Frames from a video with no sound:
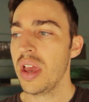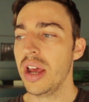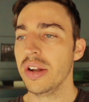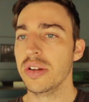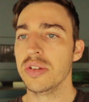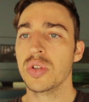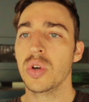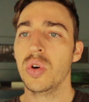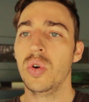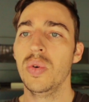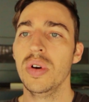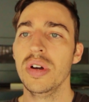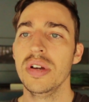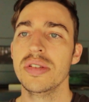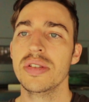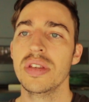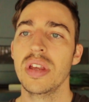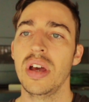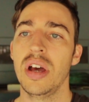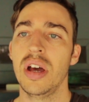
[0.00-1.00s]
And as
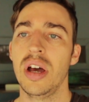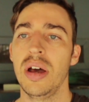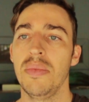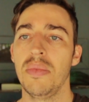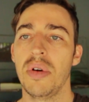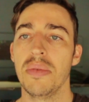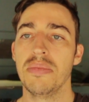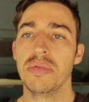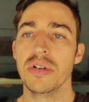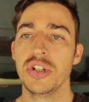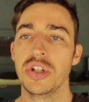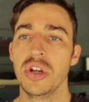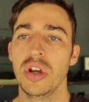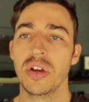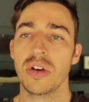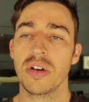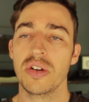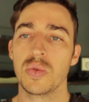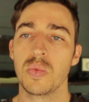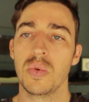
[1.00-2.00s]
always, I
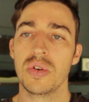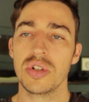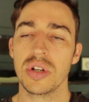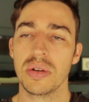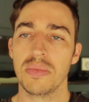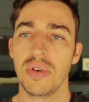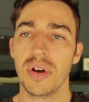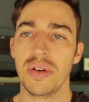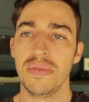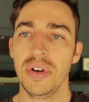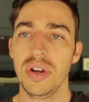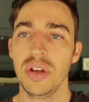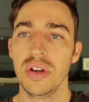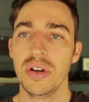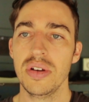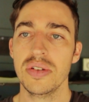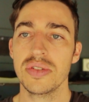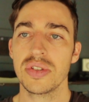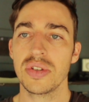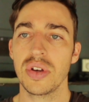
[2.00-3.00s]
appreciate you guys watching my
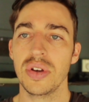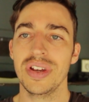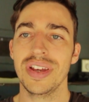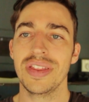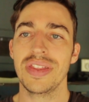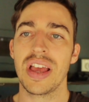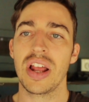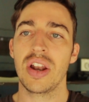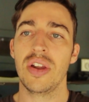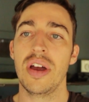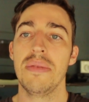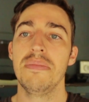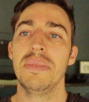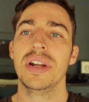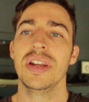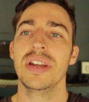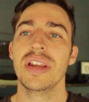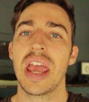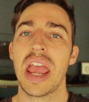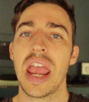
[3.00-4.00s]
videos, so hit that like
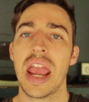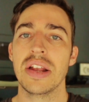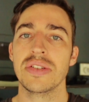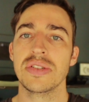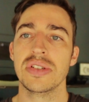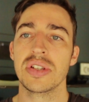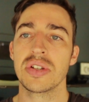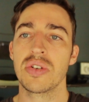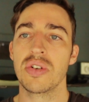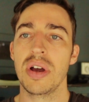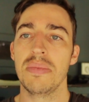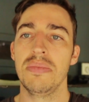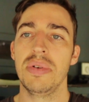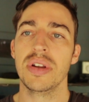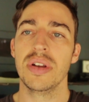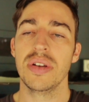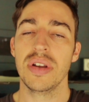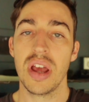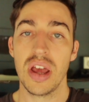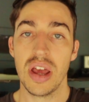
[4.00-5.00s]
button and subscribe
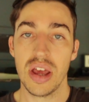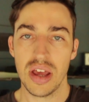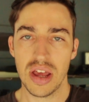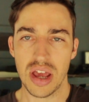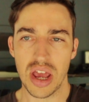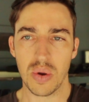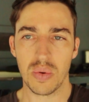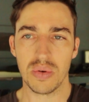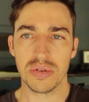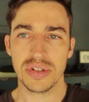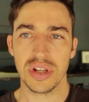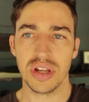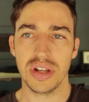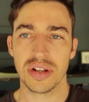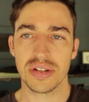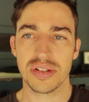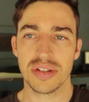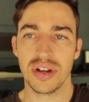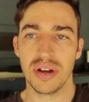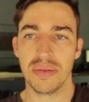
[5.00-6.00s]
button, and we'll see you
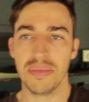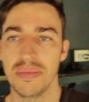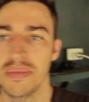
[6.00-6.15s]
next time.